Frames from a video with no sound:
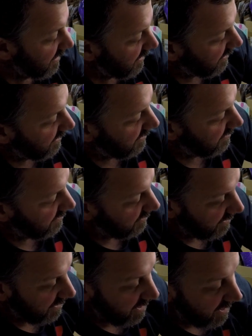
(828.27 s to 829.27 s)
And
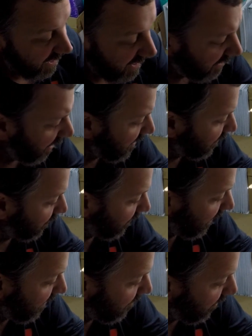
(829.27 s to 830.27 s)
I like doing
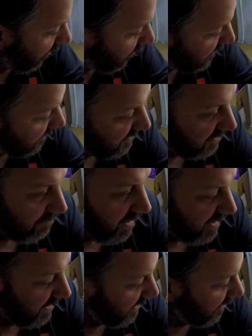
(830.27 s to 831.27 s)
that because if
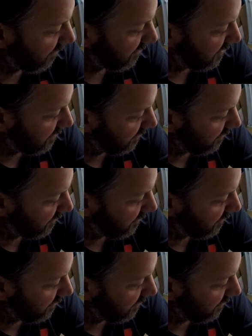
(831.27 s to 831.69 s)
somebody else,